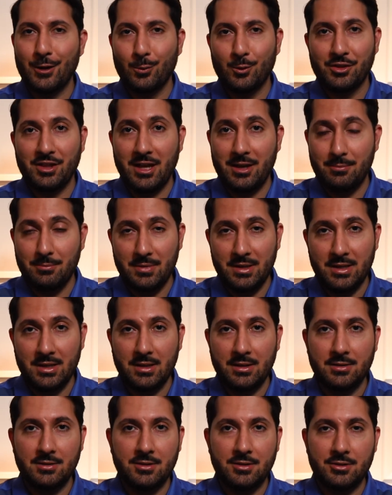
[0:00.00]
what that
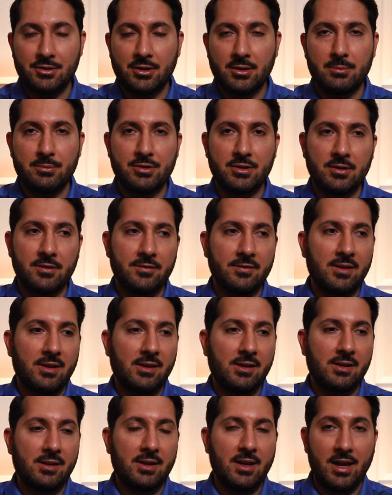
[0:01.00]
means in terms of
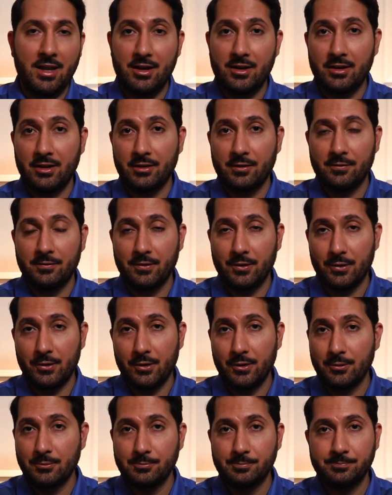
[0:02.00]
editing a
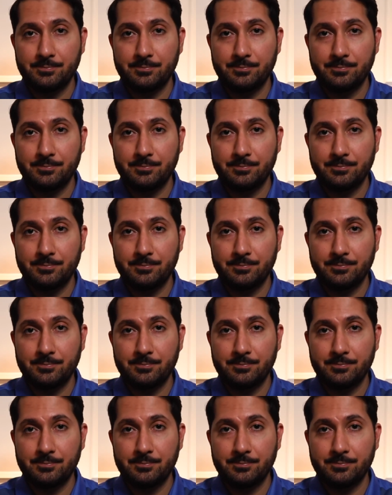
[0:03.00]
photo.